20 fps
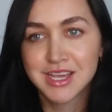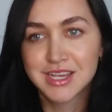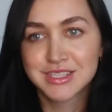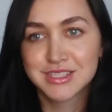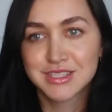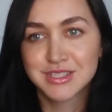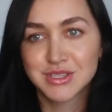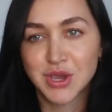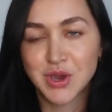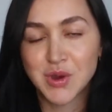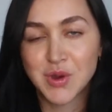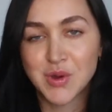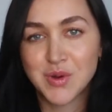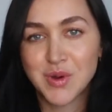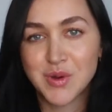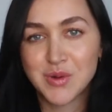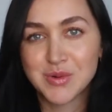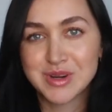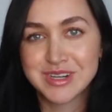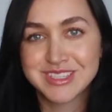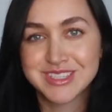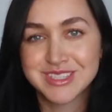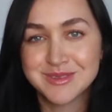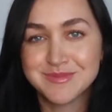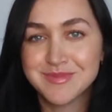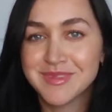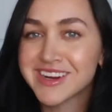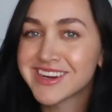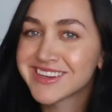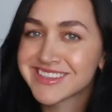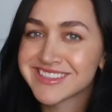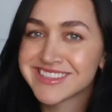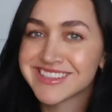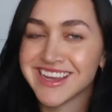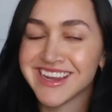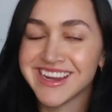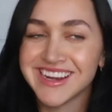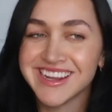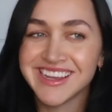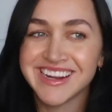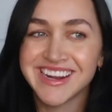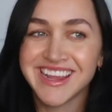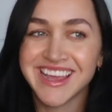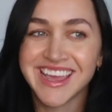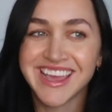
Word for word: so we're super excited.